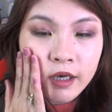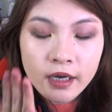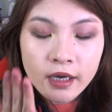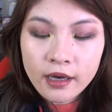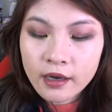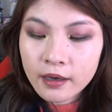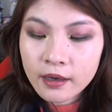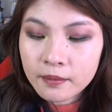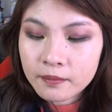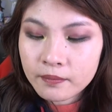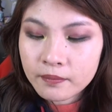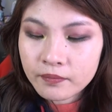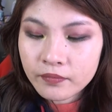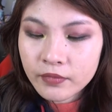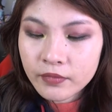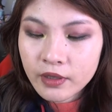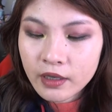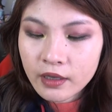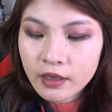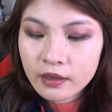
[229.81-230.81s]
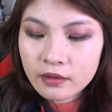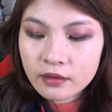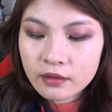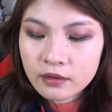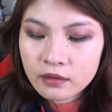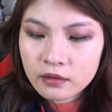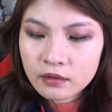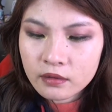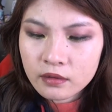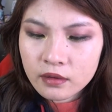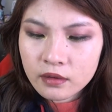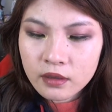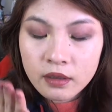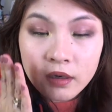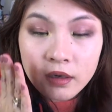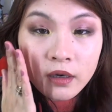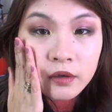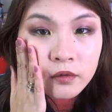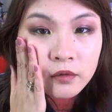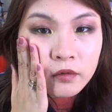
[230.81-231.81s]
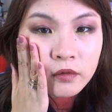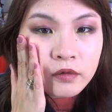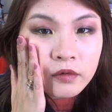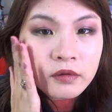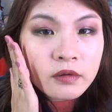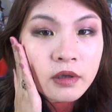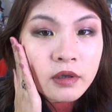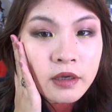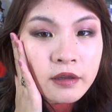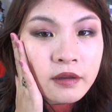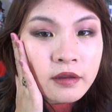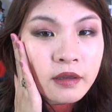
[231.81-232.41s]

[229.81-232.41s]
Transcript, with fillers: um, and I don't th I